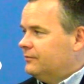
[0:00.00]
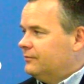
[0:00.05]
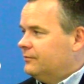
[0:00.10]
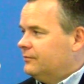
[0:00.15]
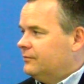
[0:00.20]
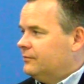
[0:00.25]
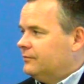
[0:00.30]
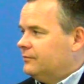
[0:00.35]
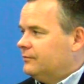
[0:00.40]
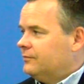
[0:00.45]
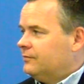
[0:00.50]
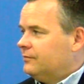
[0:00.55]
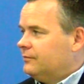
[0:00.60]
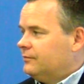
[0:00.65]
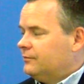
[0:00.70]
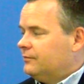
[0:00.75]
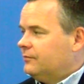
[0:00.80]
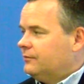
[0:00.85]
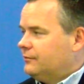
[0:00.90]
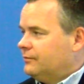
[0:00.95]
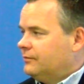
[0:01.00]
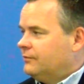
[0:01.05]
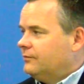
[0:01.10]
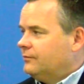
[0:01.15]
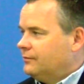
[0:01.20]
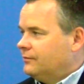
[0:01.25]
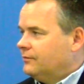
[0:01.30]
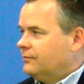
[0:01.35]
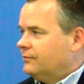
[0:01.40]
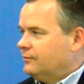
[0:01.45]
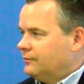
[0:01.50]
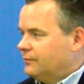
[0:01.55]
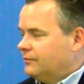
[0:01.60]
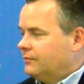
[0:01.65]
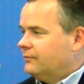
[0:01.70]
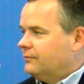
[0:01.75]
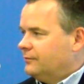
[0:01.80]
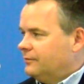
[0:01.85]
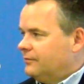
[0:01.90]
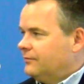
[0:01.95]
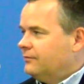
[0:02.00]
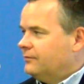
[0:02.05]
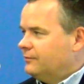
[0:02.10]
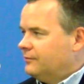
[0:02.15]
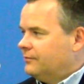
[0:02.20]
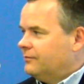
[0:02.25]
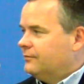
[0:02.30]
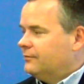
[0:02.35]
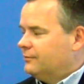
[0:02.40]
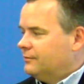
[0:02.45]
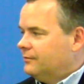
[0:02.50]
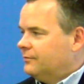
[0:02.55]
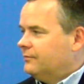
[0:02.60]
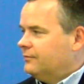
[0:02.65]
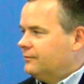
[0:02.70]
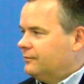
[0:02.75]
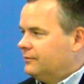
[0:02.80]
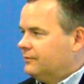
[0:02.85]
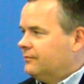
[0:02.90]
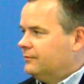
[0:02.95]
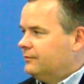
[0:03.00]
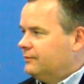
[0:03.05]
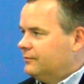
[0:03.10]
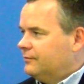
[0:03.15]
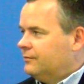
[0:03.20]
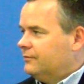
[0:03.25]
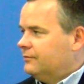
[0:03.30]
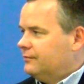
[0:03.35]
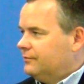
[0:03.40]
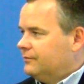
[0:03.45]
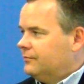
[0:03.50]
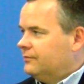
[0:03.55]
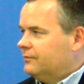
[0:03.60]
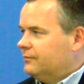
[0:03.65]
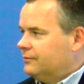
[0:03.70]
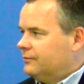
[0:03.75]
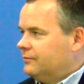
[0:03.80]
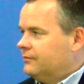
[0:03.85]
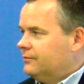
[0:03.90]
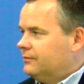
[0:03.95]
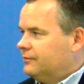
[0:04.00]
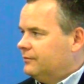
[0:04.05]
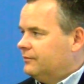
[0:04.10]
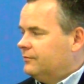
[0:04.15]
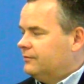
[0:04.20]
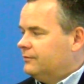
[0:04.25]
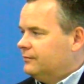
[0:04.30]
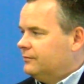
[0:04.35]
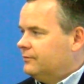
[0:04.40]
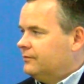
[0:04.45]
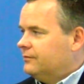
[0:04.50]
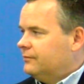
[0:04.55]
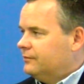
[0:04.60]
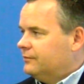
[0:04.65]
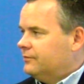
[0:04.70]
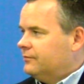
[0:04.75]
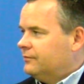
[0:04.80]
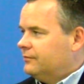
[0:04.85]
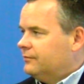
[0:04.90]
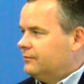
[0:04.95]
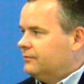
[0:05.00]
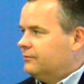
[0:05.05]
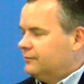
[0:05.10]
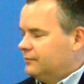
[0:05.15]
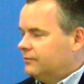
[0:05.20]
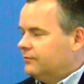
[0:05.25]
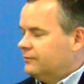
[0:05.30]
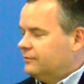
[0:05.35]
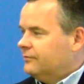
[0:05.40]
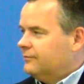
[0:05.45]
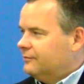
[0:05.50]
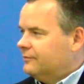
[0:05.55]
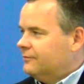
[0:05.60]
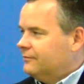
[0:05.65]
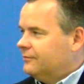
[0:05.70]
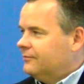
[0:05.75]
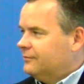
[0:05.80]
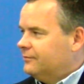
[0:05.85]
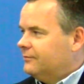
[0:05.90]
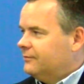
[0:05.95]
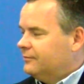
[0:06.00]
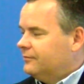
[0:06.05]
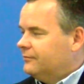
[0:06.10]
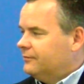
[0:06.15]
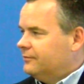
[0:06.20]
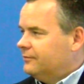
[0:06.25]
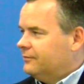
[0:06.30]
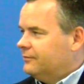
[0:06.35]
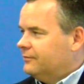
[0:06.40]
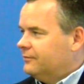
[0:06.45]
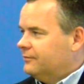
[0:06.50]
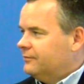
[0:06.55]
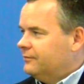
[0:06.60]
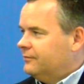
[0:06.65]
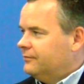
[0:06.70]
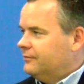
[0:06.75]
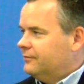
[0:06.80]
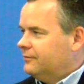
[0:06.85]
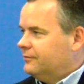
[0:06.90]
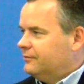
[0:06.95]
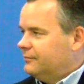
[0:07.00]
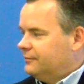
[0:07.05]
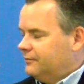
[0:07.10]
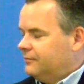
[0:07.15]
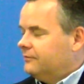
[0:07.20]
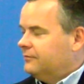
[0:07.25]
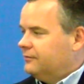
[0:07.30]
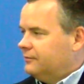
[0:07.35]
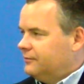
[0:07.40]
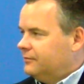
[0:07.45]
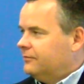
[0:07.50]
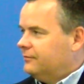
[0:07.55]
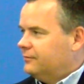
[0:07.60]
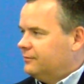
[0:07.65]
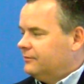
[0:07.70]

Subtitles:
[no speech]